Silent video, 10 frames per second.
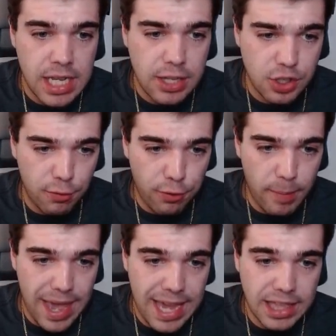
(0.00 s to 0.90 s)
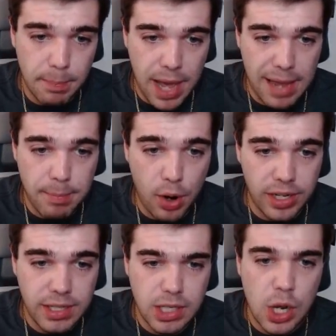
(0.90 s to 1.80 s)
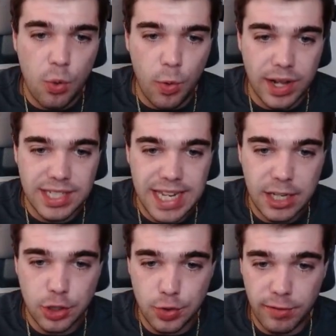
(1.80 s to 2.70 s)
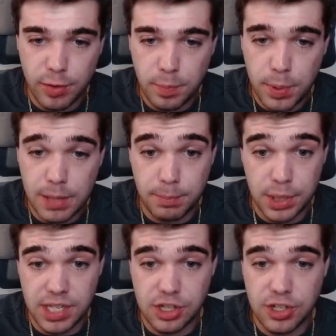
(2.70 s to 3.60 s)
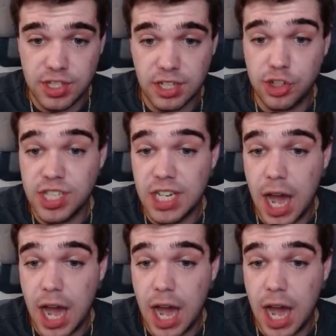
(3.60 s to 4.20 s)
So firm A, the buy party, wants to take a derivative position such as an